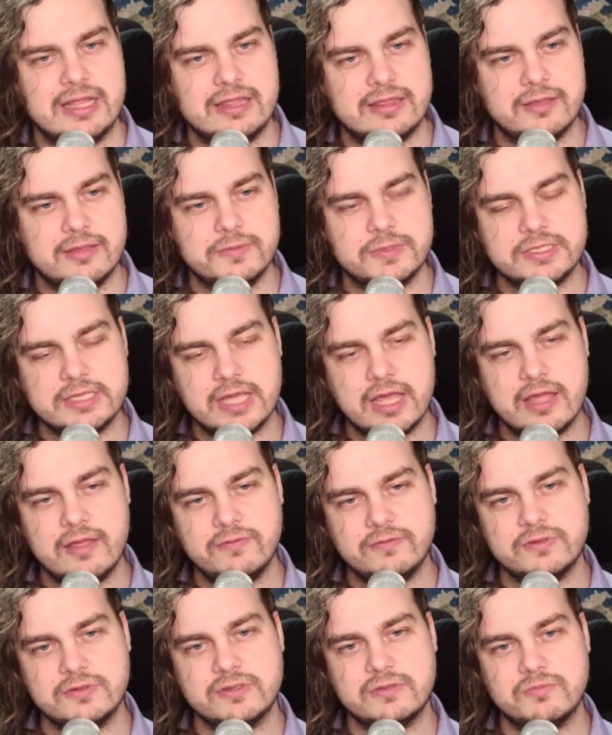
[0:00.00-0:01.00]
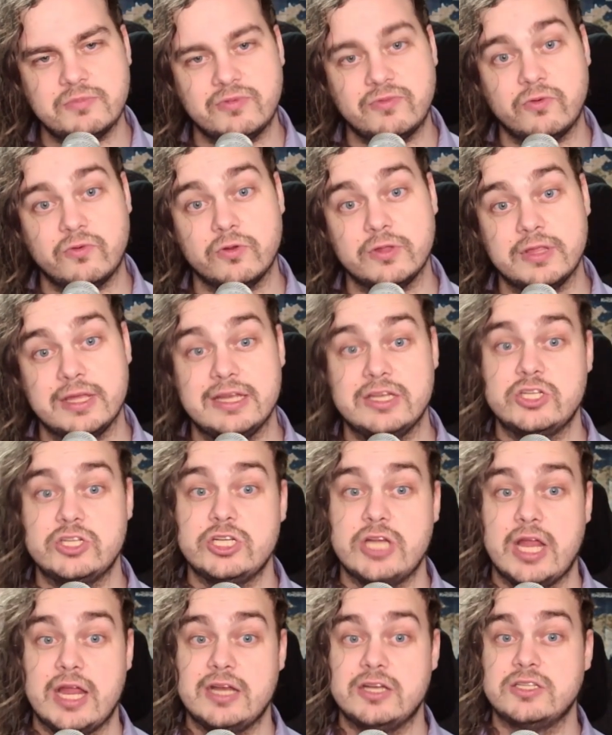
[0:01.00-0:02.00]
themselves before they
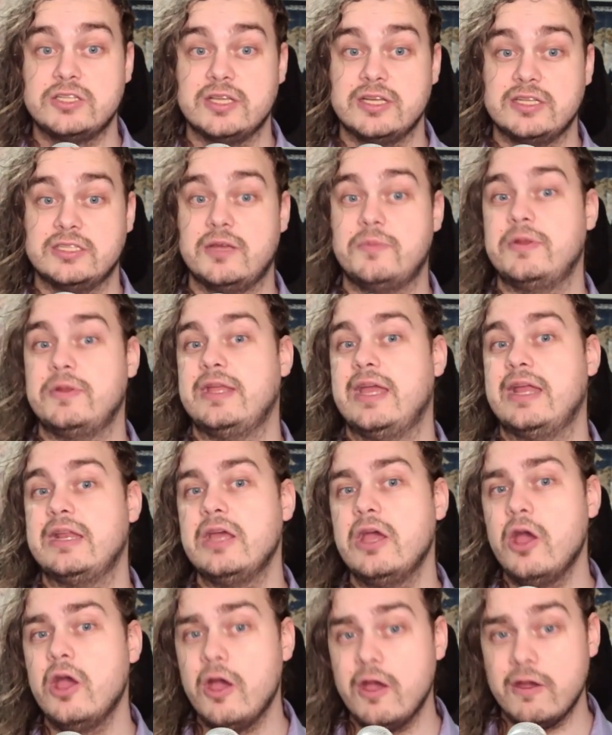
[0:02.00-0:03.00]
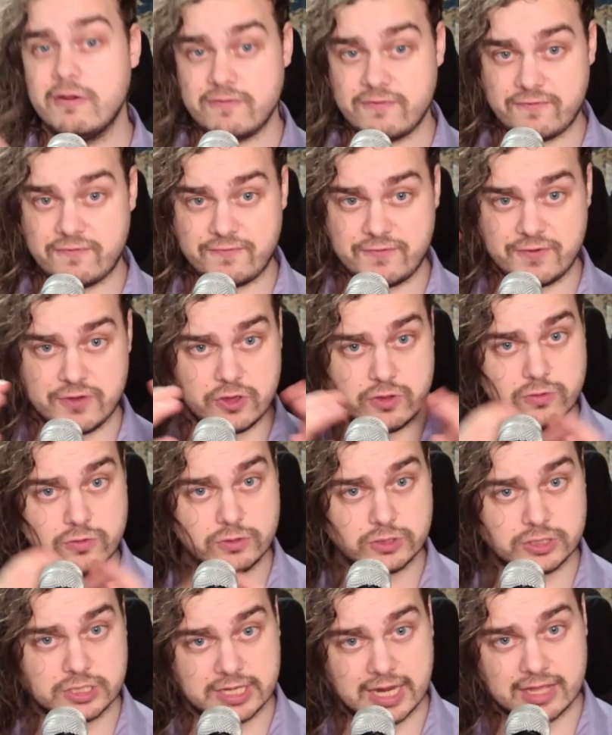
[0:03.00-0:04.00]
change things up and get
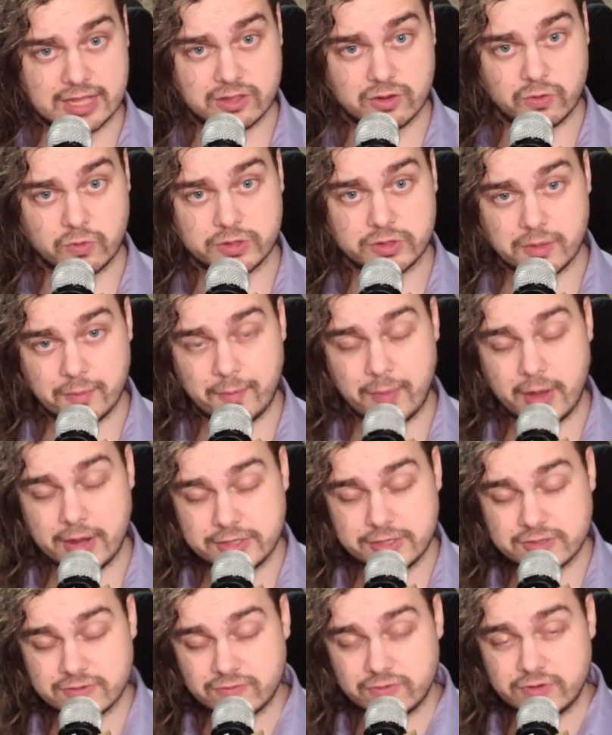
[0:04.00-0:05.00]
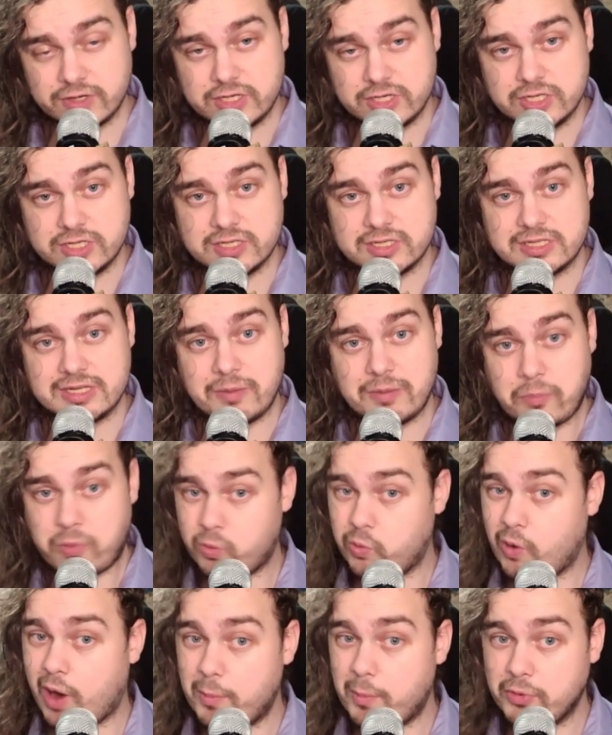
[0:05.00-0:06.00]
fused together with a bunch of regions
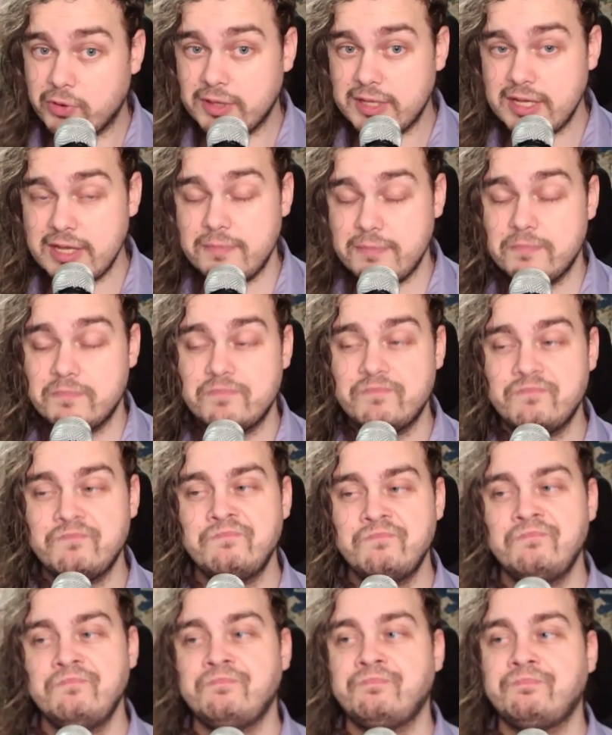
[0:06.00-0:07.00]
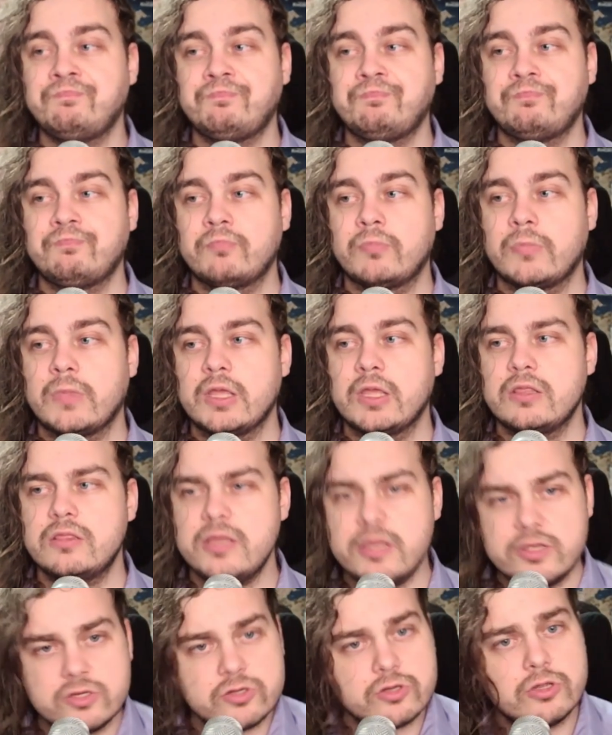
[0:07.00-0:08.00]
properly,
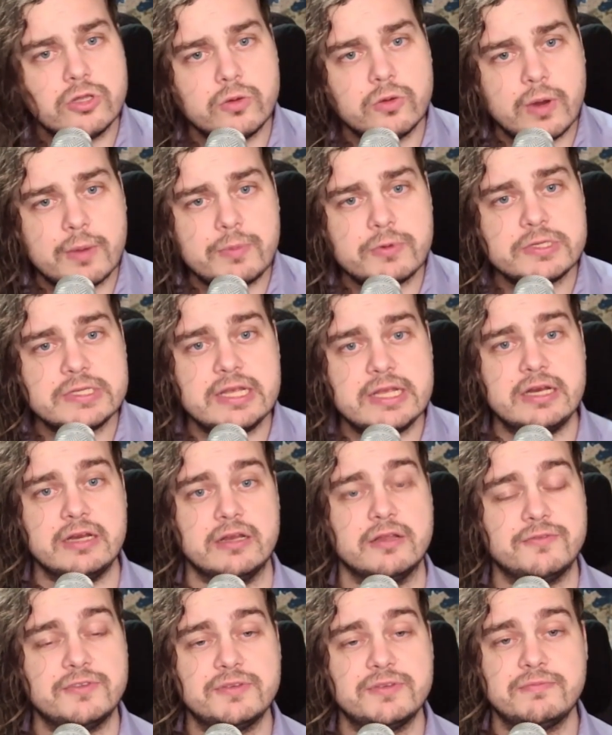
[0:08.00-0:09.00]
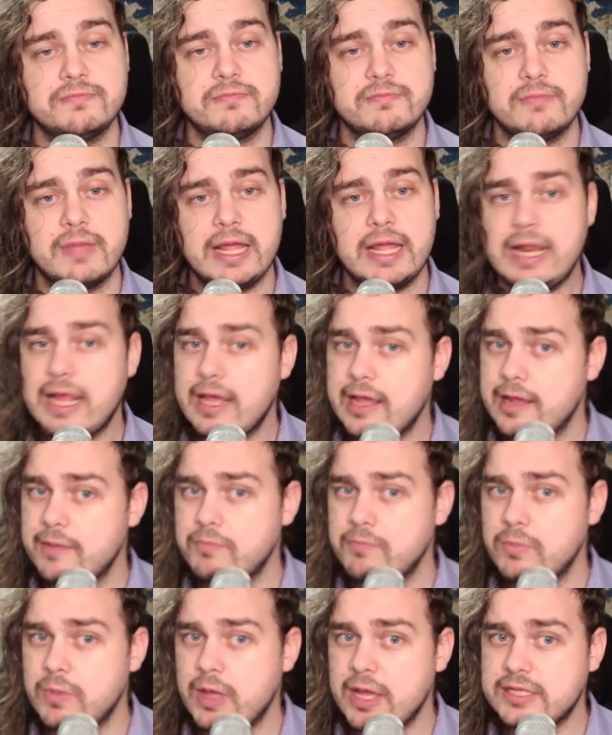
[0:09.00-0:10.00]
these are good representatives. And
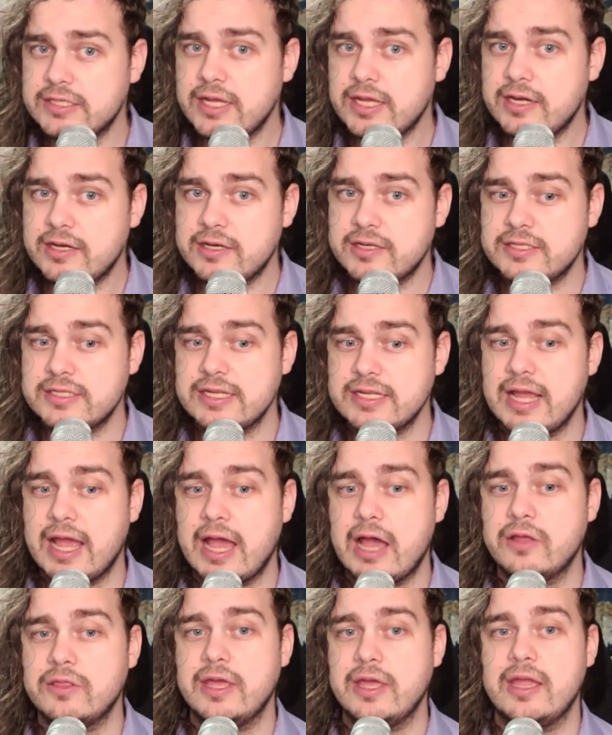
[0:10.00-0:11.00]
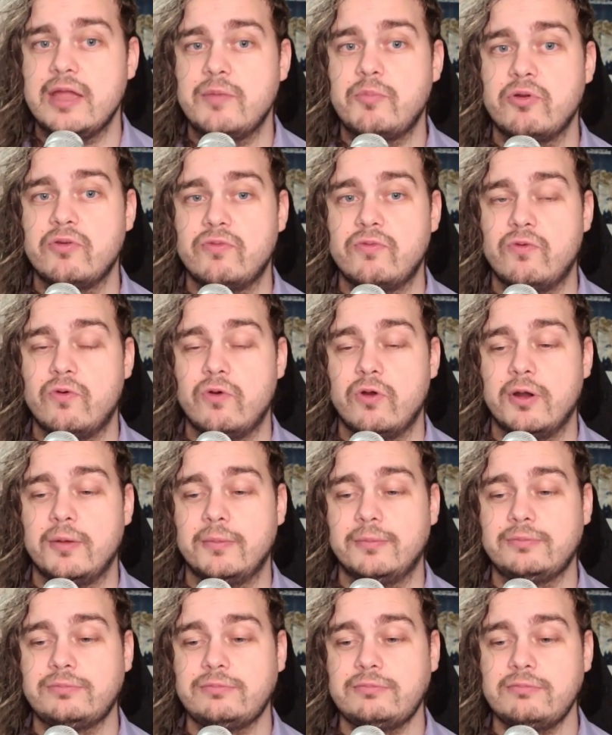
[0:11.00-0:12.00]
I'm excited to see how they perform
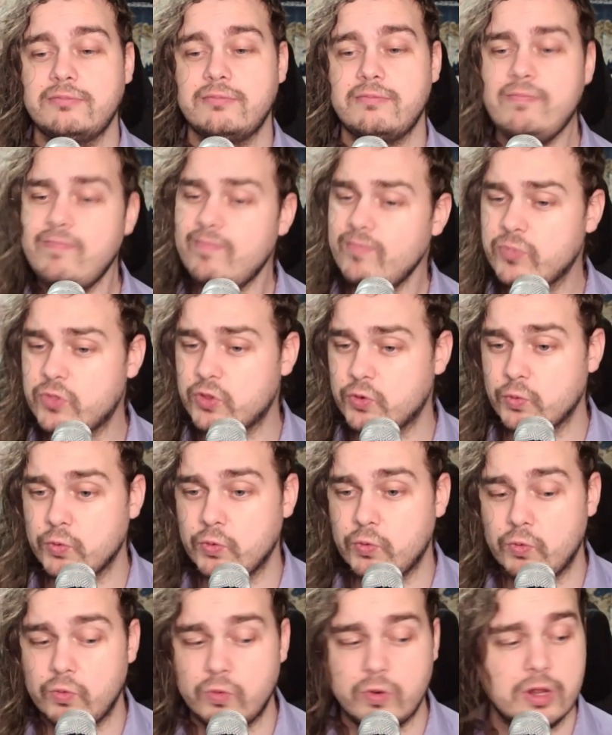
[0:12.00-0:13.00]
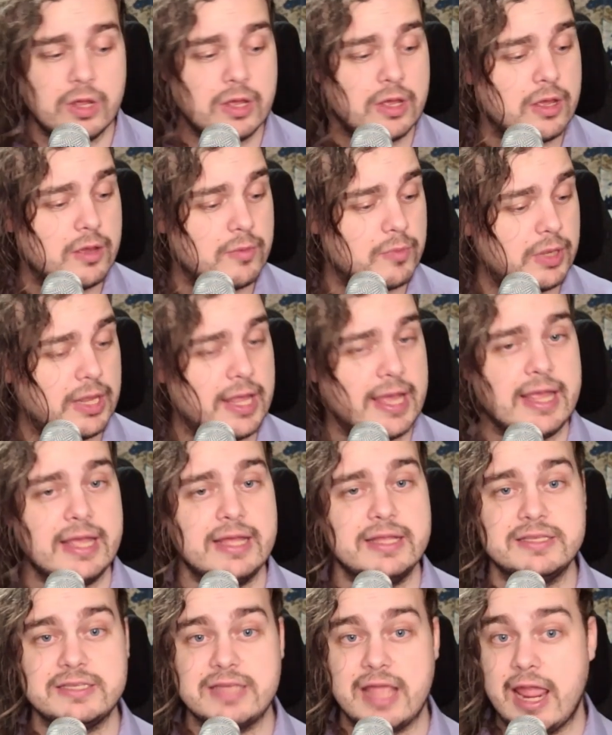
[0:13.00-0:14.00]
through
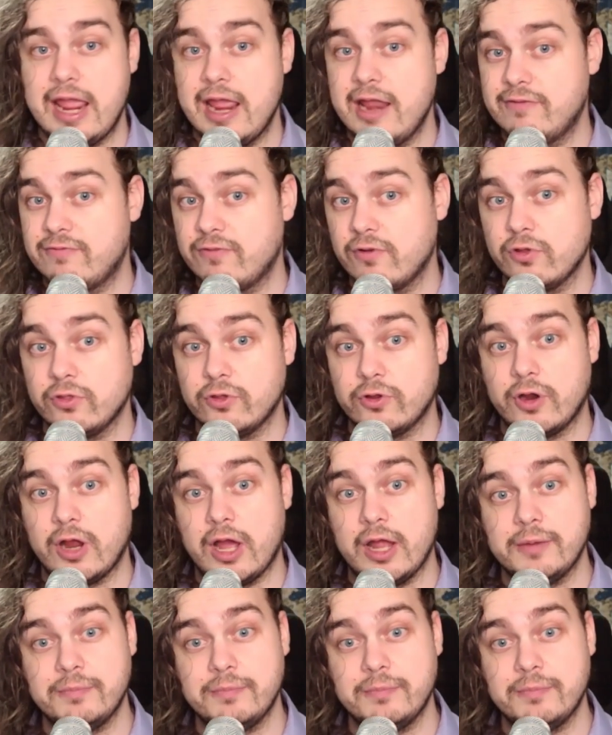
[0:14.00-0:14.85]
play-ins and further on.